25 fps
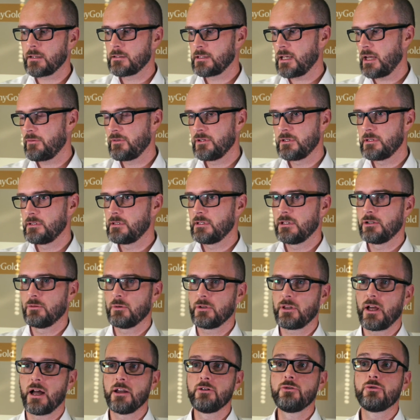to having to deal
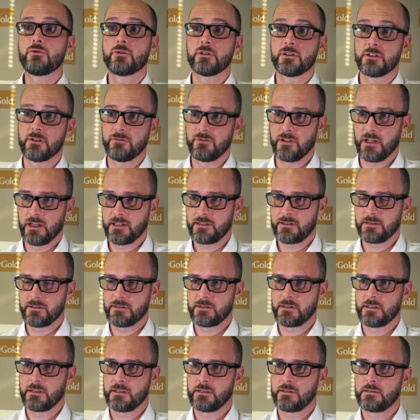with hundreds of
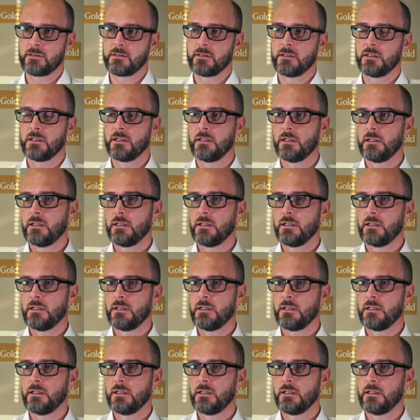licenses